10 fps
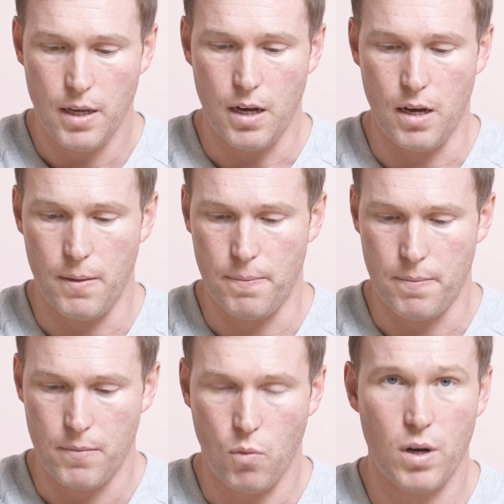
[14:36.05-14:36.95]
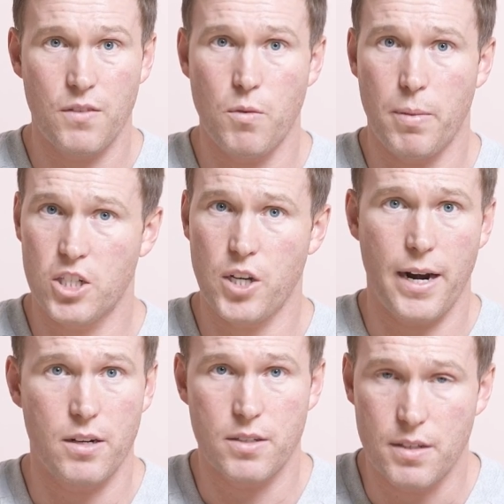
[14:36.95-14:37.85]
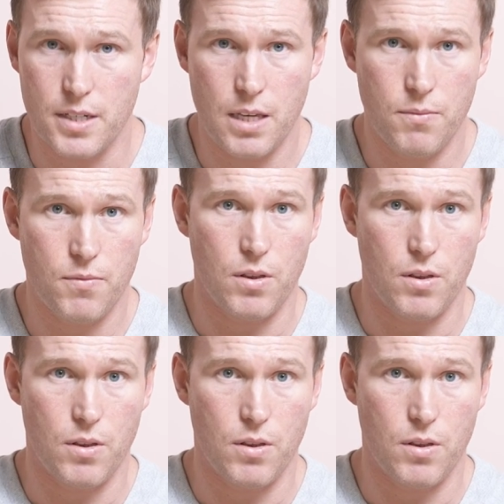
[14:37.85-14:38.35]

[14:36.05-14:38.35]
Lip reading: Want to give a big shout out to the team